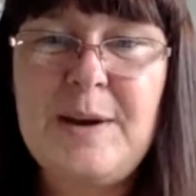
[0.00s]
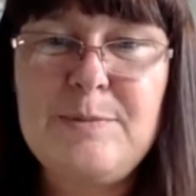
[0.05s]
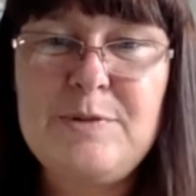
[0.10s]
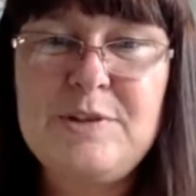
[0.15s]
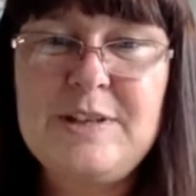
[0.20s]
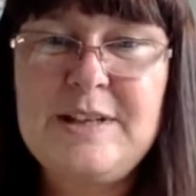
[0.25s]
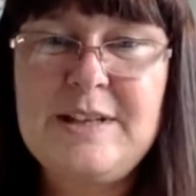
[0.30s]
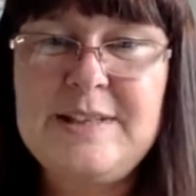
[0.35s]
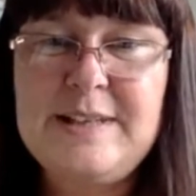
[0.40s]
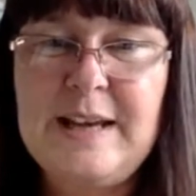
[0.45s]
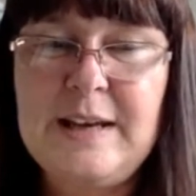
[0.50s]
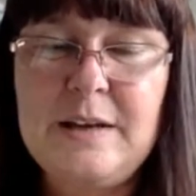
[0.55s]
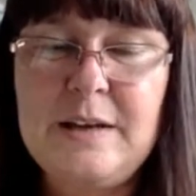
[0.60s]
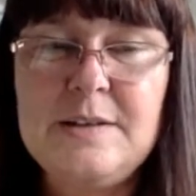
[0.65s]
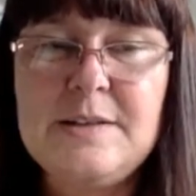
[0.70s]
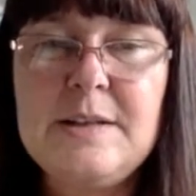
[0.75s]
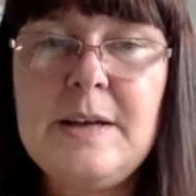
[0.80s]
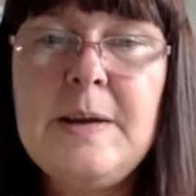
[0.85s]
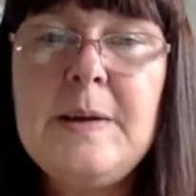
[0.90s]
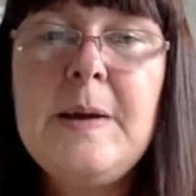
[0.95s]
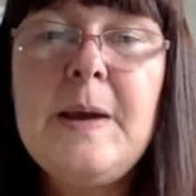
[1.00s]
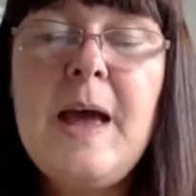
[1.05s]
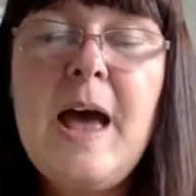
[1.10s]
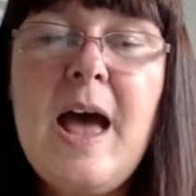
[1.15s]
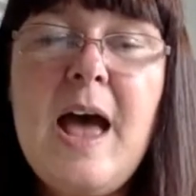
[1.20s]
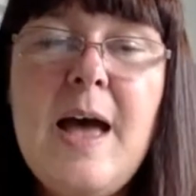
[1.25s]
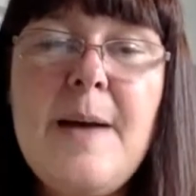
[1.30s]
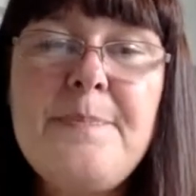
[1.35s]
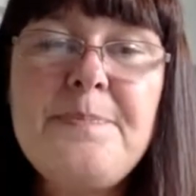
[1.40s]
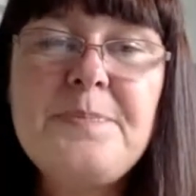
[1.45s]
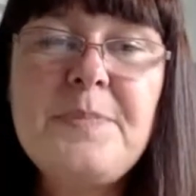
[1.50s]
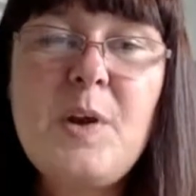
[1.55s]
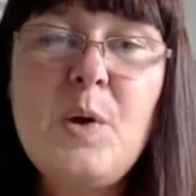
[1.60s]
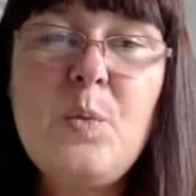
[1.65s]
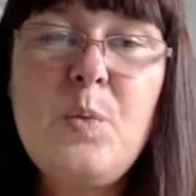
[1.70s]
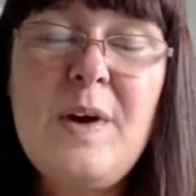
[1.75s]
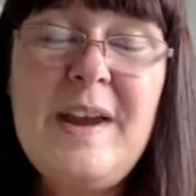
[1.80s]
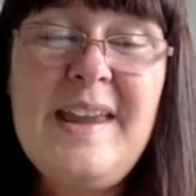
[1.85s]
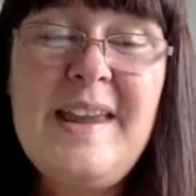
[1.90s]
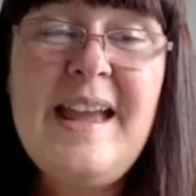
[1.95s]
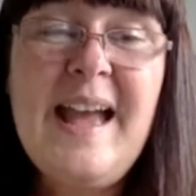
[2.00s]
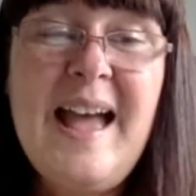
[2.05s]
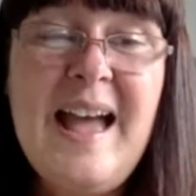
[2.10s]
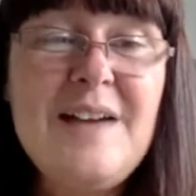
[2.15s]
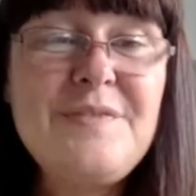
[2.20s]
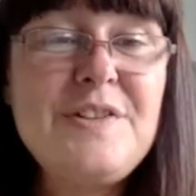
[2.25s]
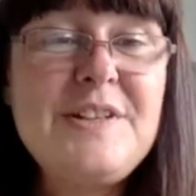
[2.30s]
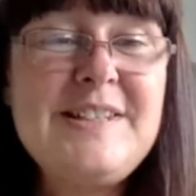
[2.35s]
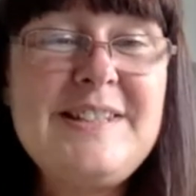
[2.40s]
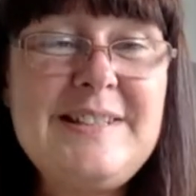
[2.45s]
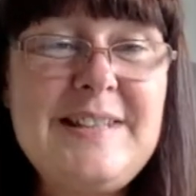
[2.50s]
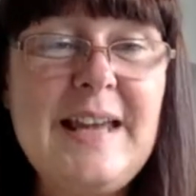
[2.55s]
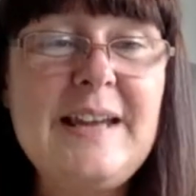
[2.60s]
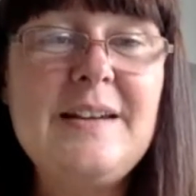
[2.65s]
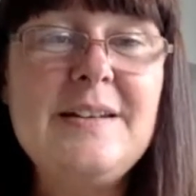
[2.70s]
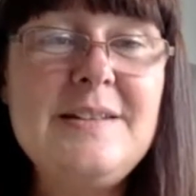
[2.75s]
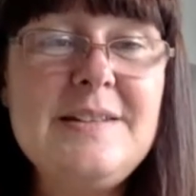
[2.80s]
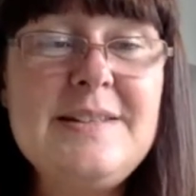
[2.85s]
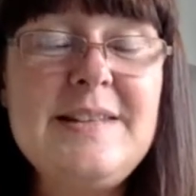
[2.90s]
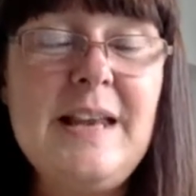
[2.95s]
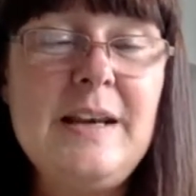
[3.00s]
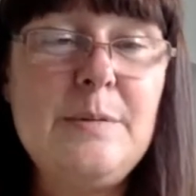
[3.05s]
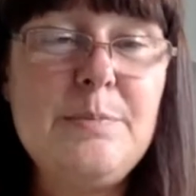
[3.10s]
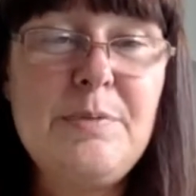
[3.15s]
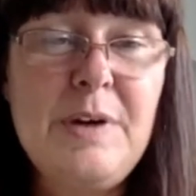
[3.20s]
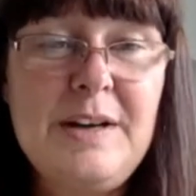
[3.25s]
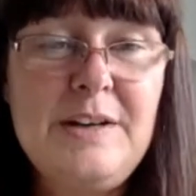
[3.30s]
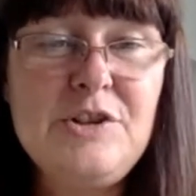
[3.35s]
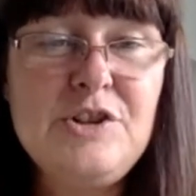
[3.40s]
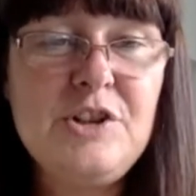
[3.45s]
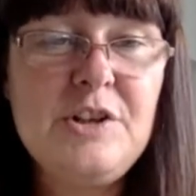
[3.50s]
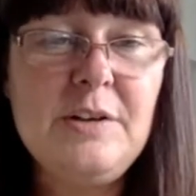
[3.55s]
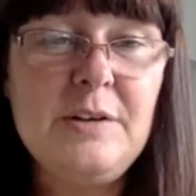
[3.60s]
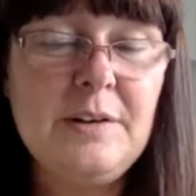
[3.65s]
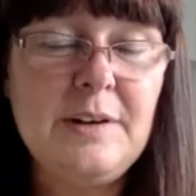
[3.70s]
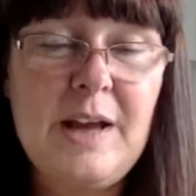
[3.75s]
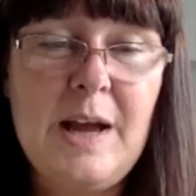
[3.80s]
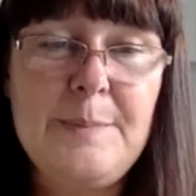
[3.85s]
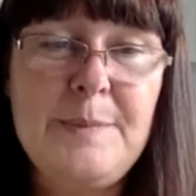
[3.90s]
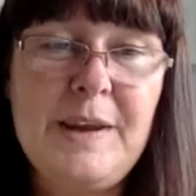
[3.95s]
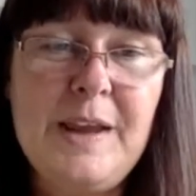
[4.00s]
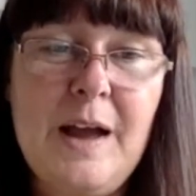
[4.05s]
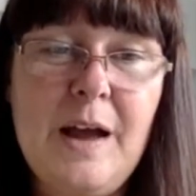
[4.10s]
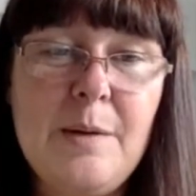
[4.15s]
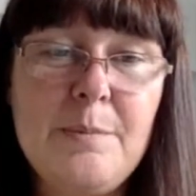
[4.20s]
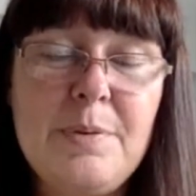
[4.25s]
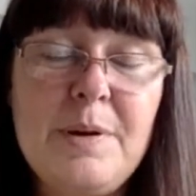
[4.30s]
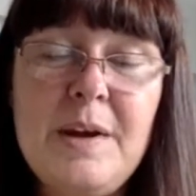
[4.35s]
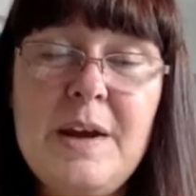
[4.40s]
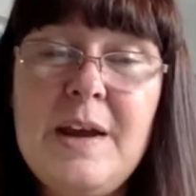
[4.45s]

cameras in a second. Um, we have a second celebration coming up.